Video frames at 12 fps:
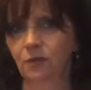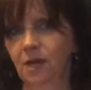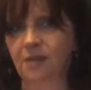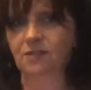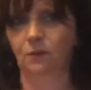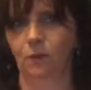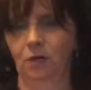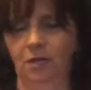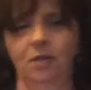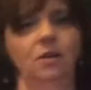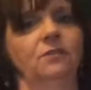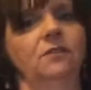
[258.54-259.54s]
you guys are
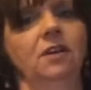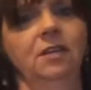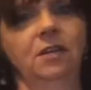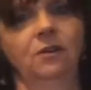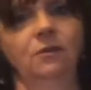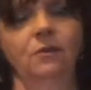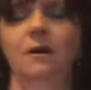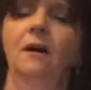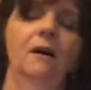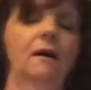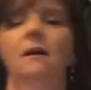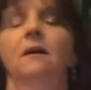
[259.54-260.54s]
working on right
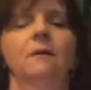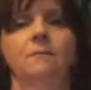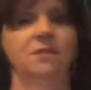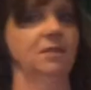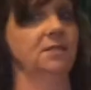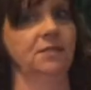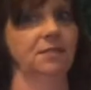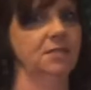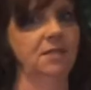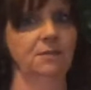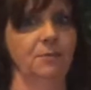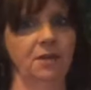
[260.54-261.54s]
now um, since
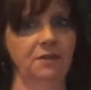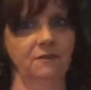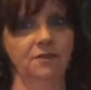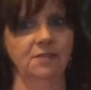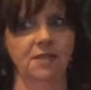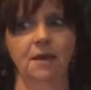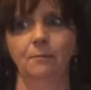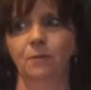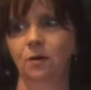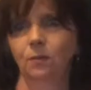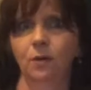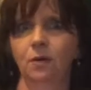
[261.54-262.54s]
it's the month of
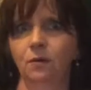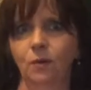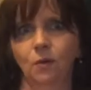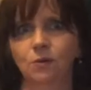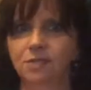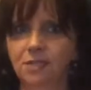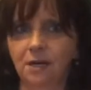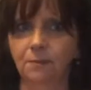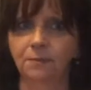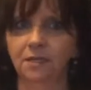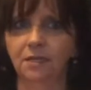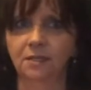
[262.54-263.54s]
December and we're all cozied
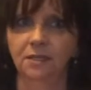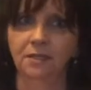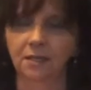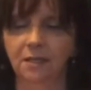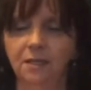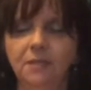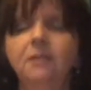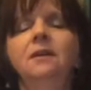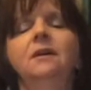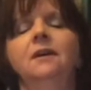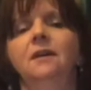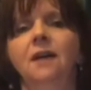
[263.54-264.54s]
up and knitting at night.
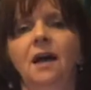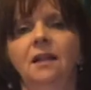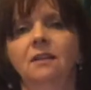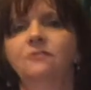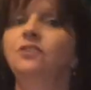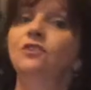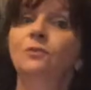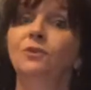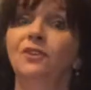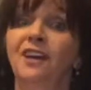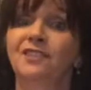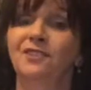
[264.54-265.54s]
I'd love to know what
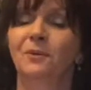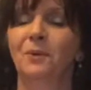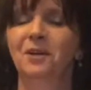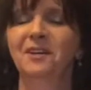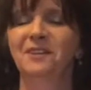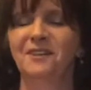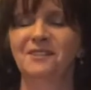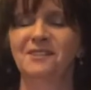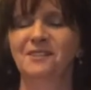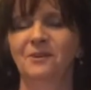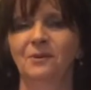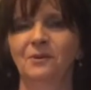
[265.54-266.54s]
you guys are all working on.
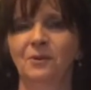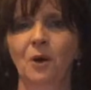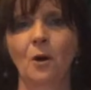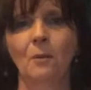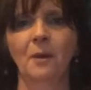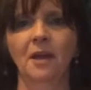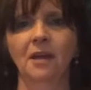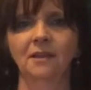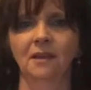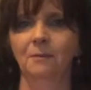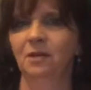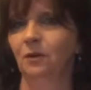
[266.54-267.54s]
So
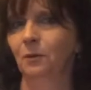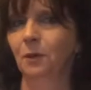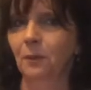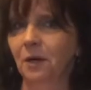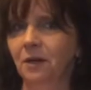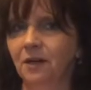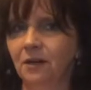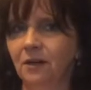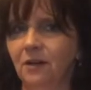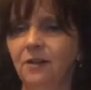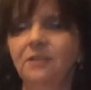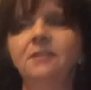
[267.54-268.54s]
comment, let me know what you're working
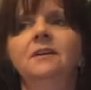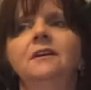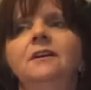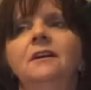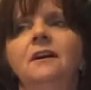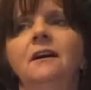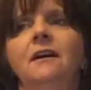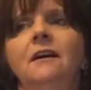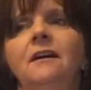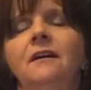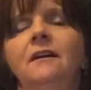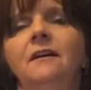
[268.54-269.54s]
on.
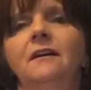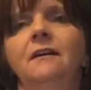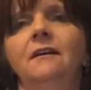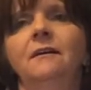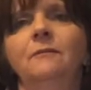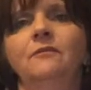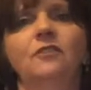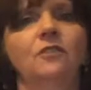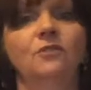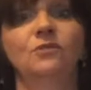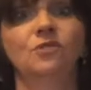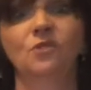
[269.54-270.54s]
Um, for
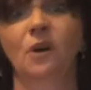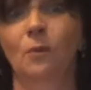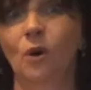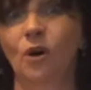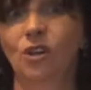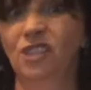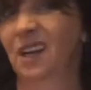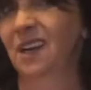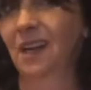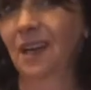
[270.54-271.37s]
those who I watch, I can